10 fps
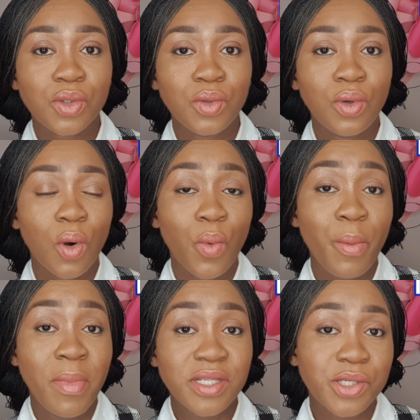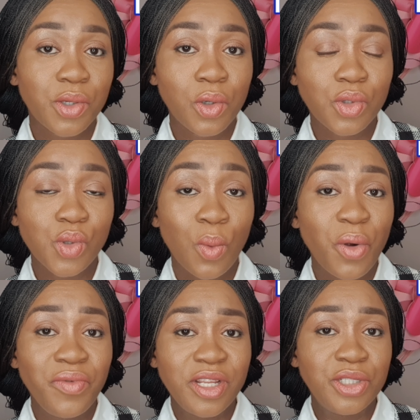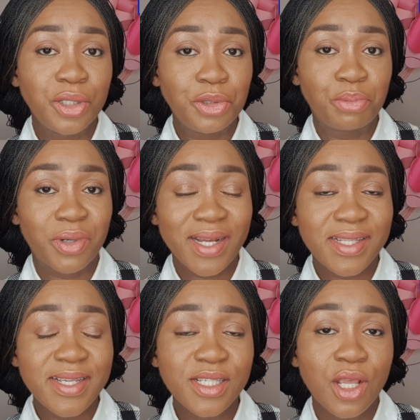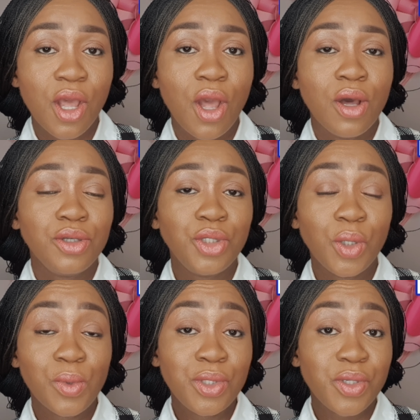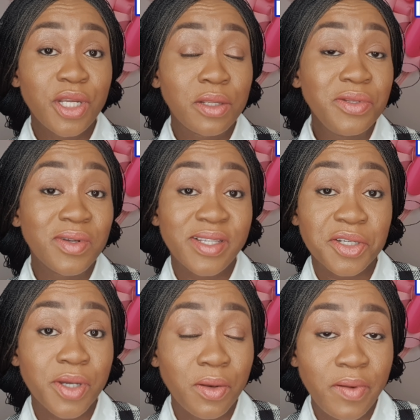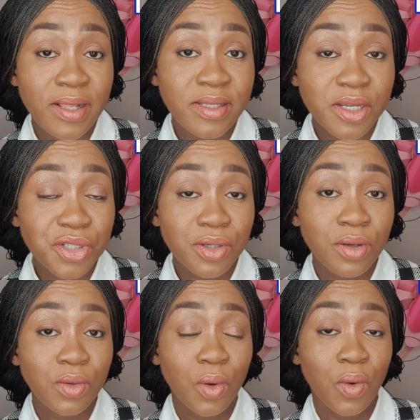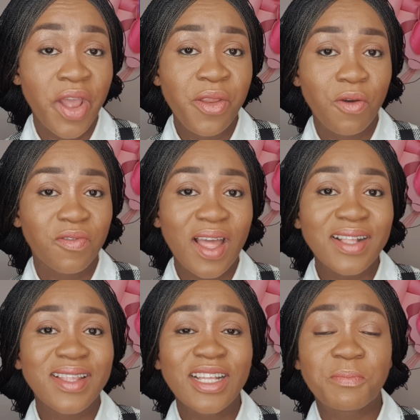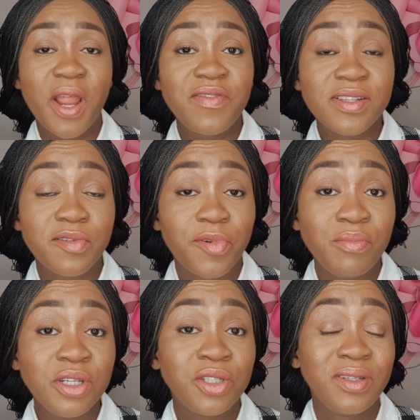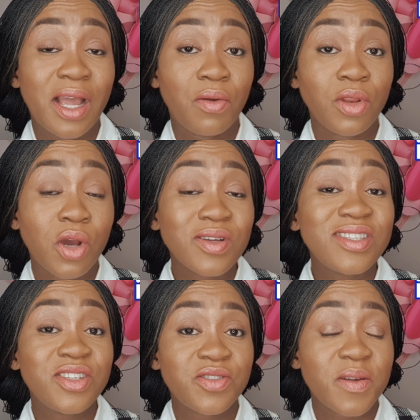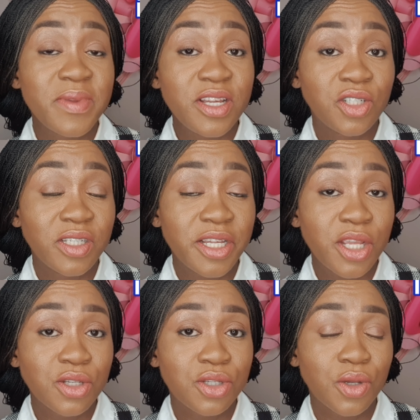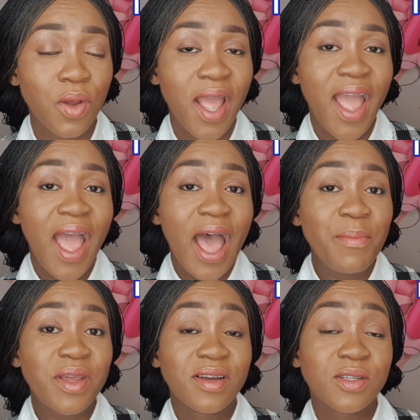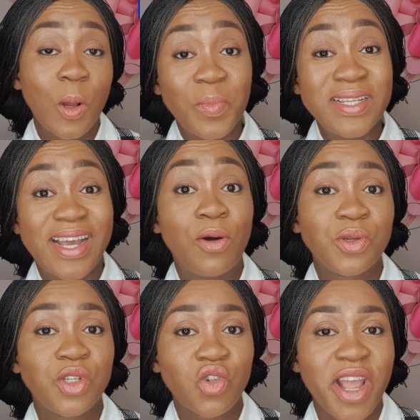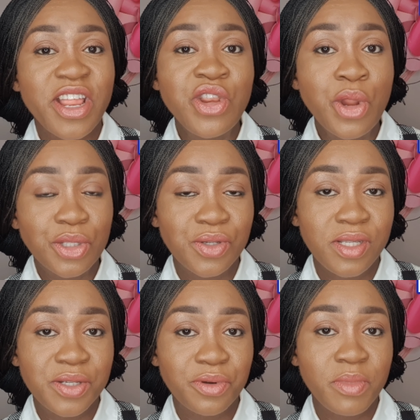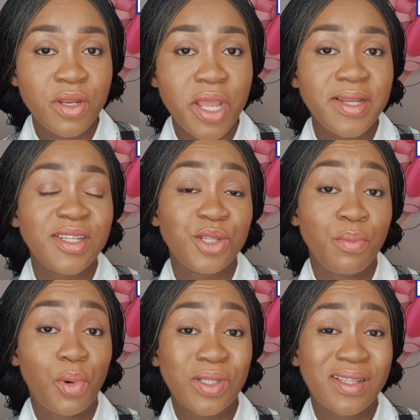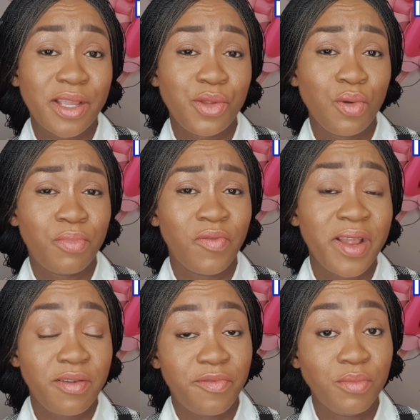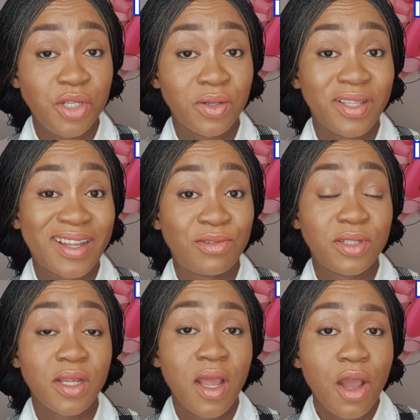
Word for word: to or what mosque you go to or what religion you practice you don't want to include your sexual orientation or any of that. That's private information that could cause discrimination against you. And because companies are also trying not to discriminate, it's important that you don't provide information that could